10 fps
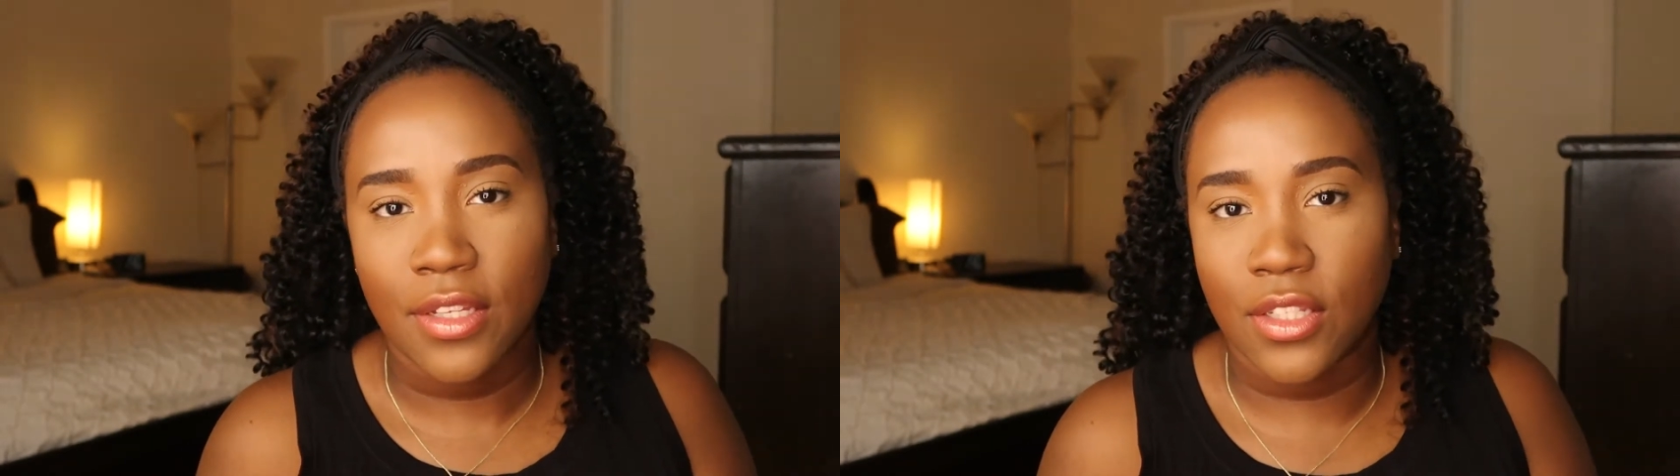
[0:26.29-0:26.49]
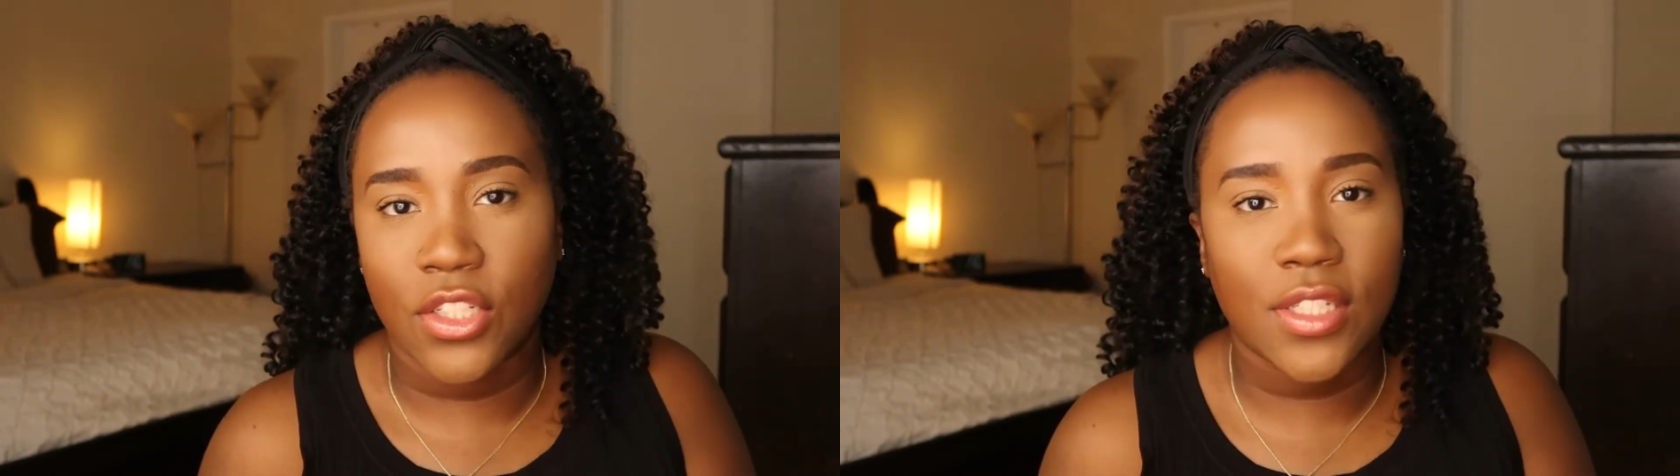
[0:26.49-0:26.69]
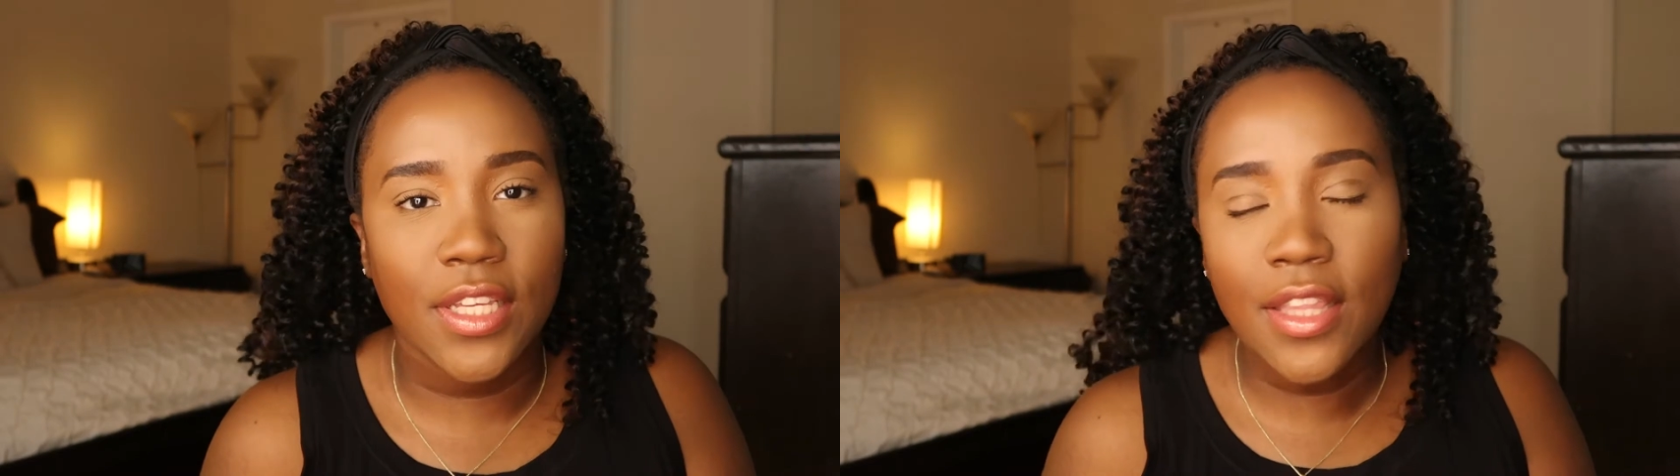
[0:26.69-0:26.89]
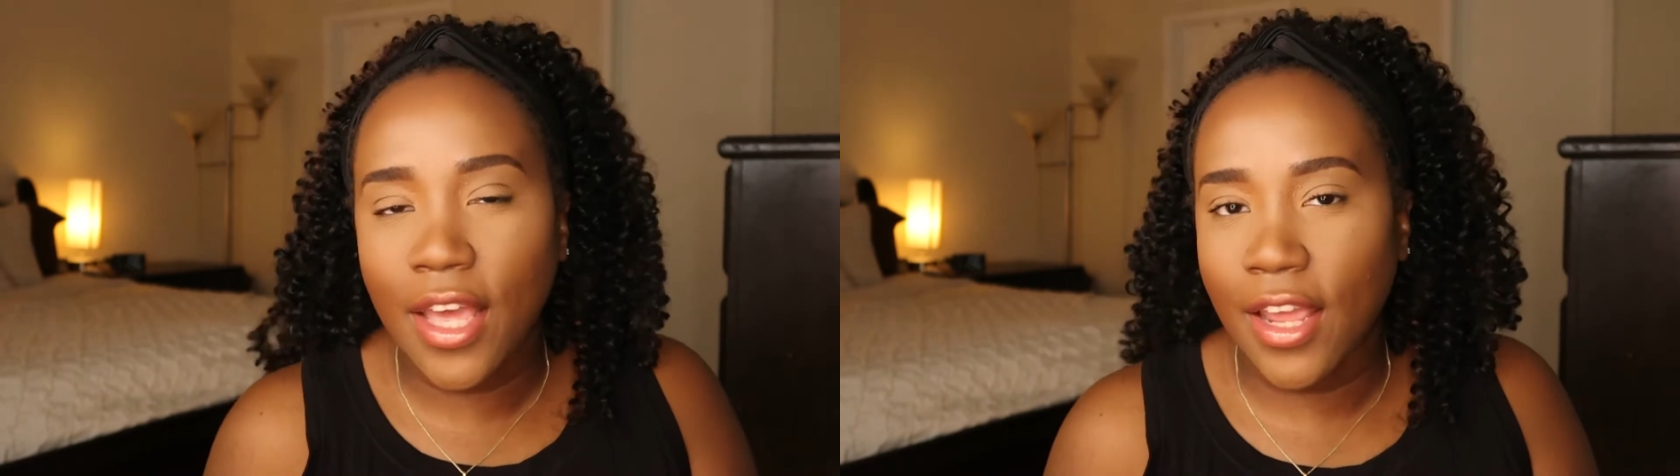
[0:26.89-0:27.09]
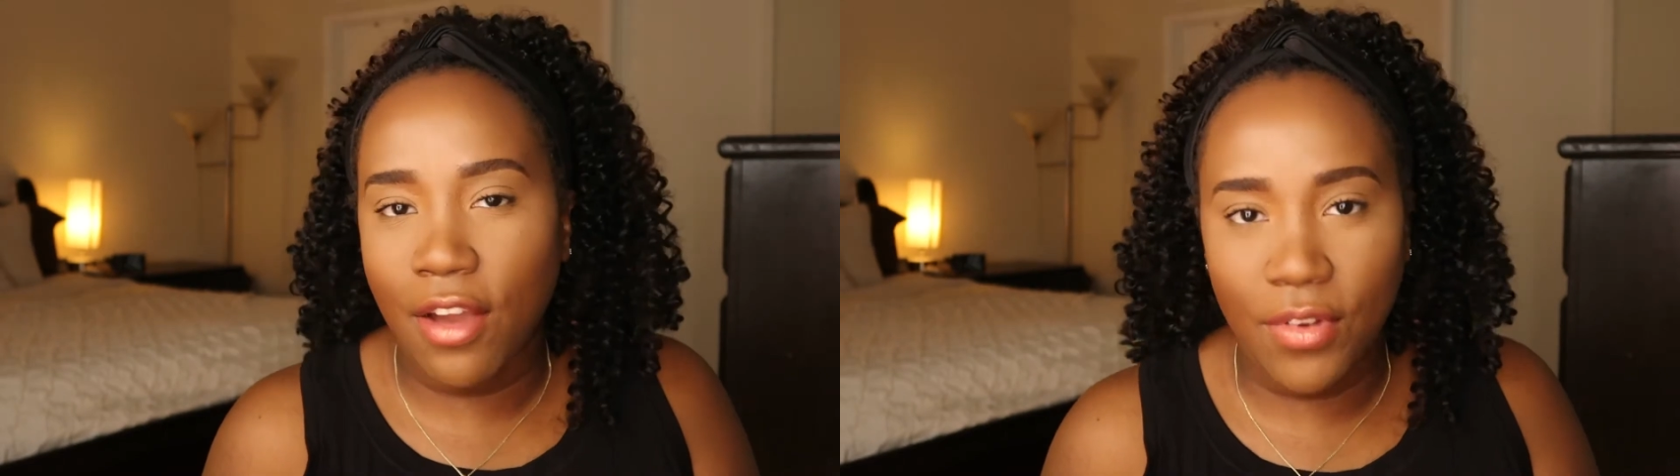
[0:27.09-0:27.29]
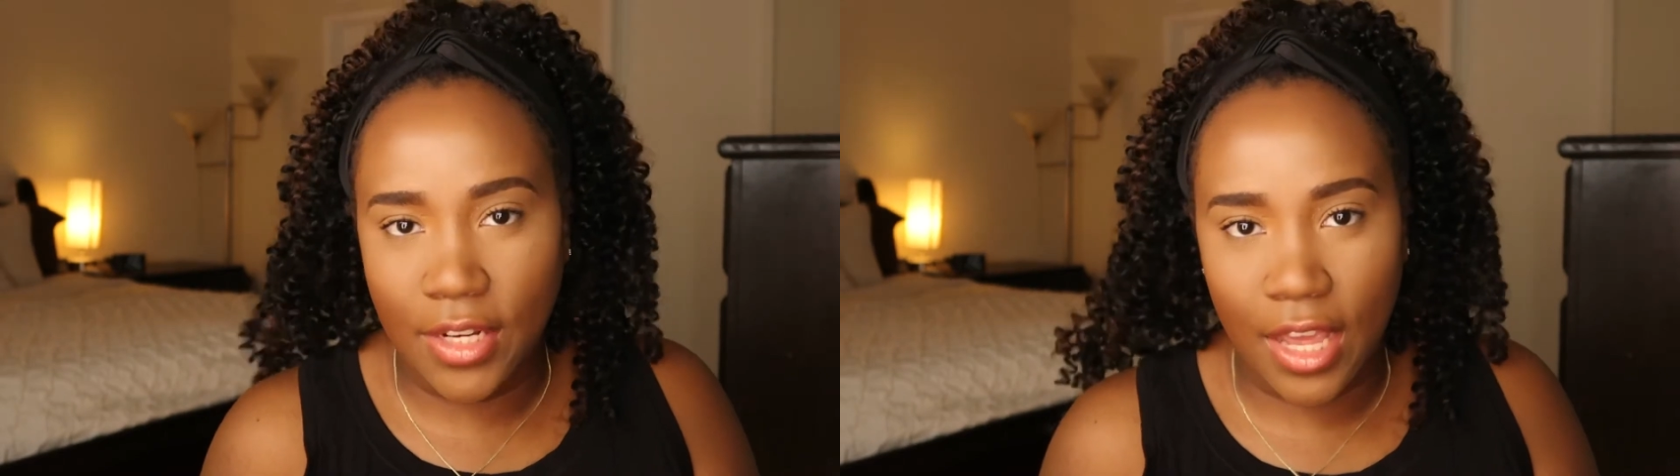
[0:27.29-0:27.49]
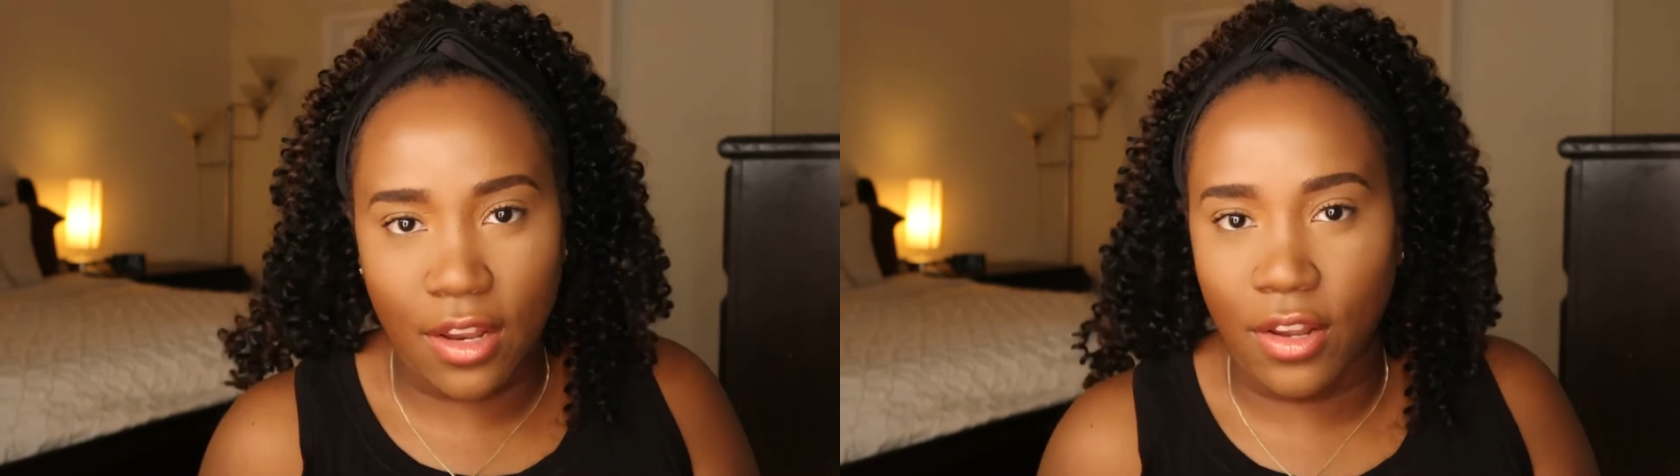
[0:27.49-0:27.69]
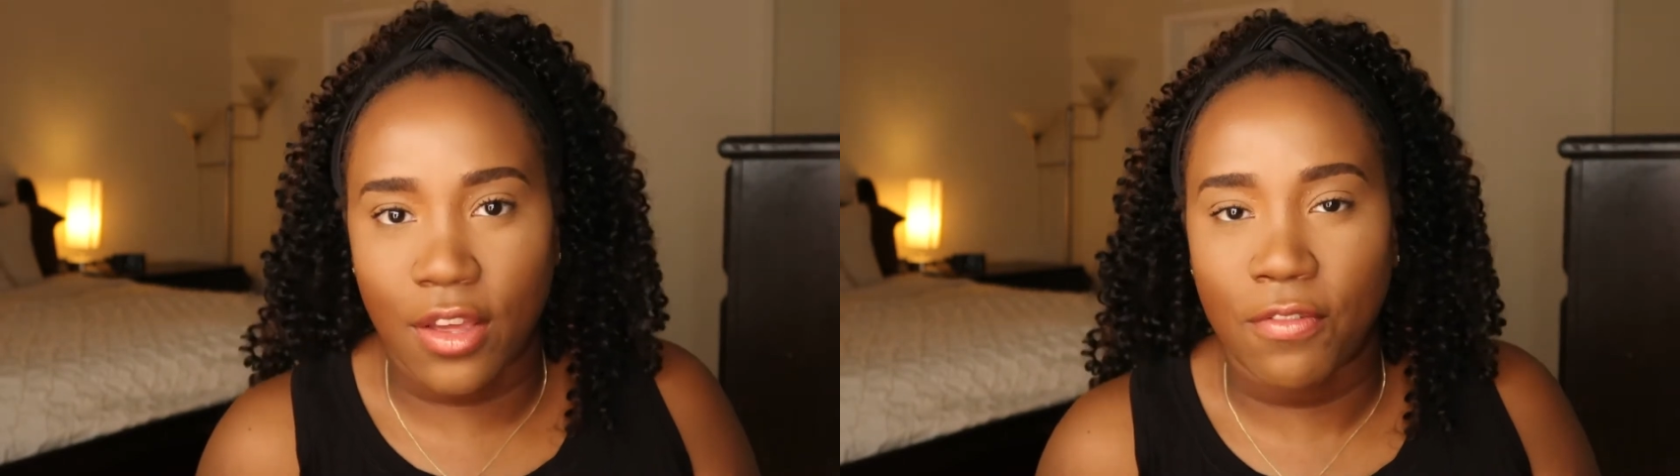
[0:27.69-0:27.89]
to just get that everyday
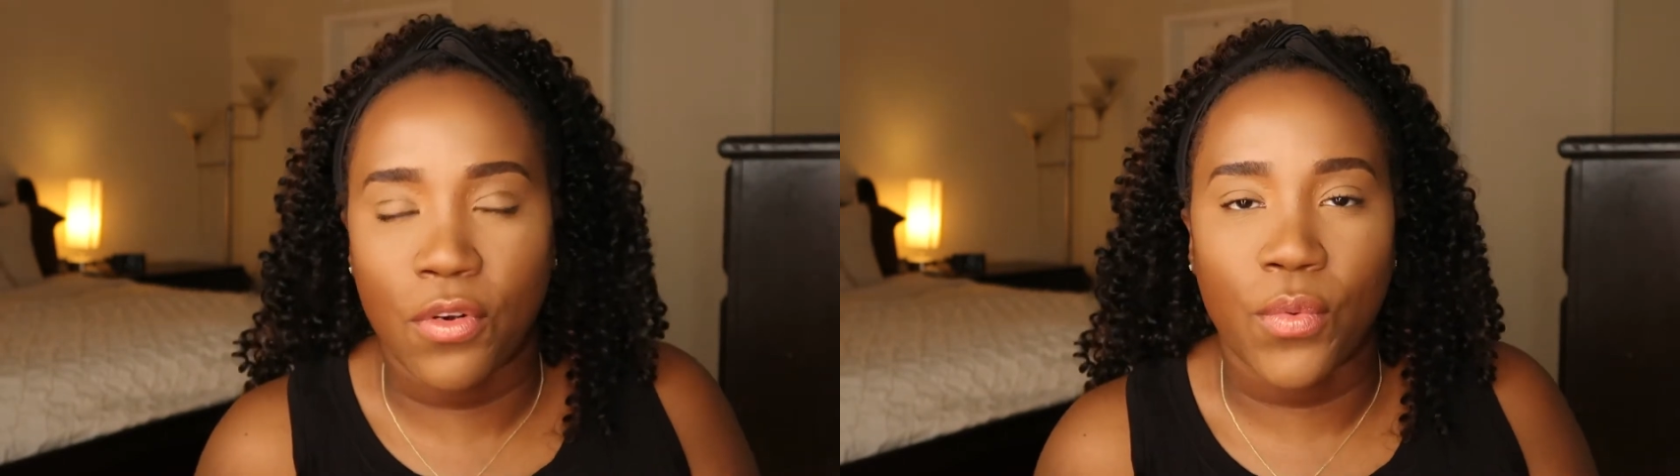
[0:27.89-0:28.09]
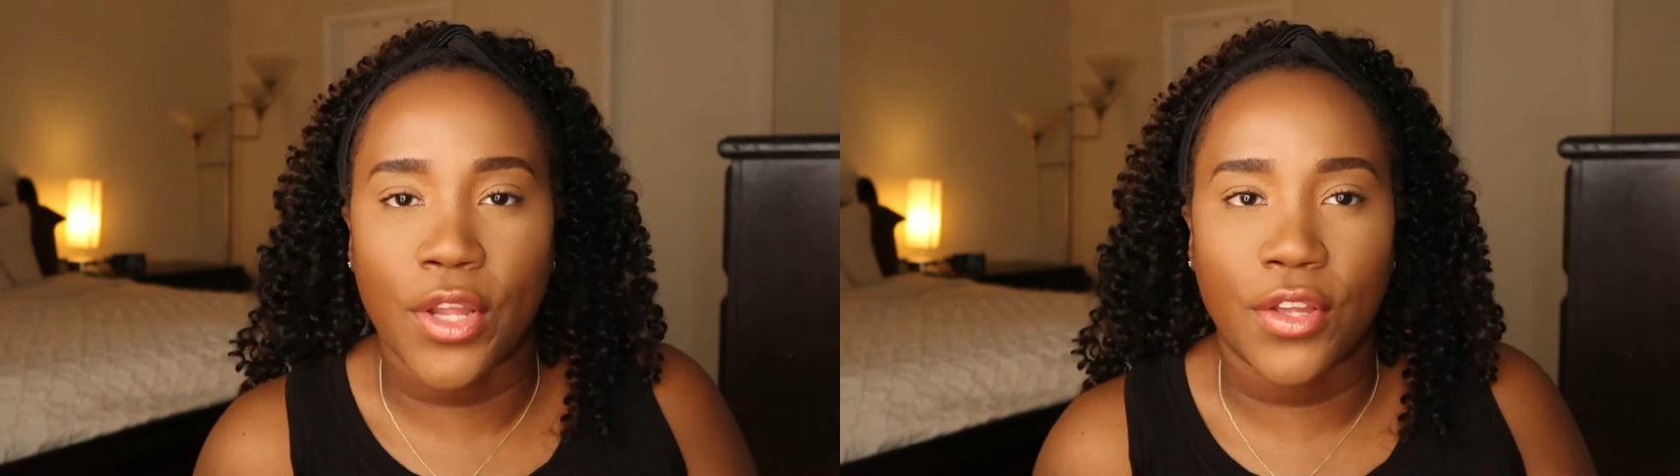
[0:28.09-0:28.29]
look for when